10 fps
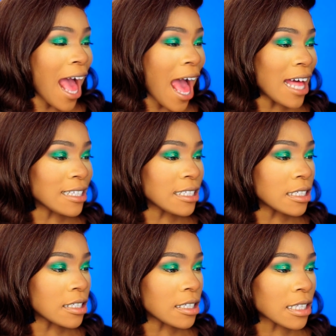And this is
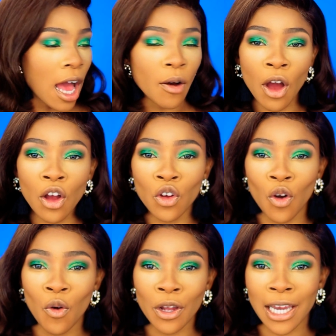in the style
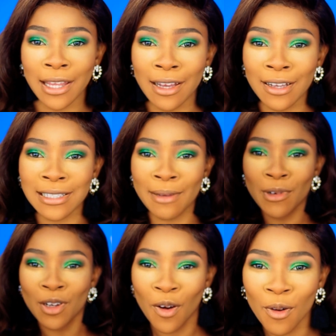Go Get It, because I'm
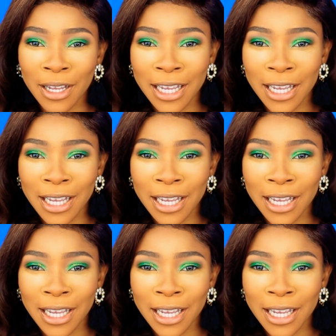a go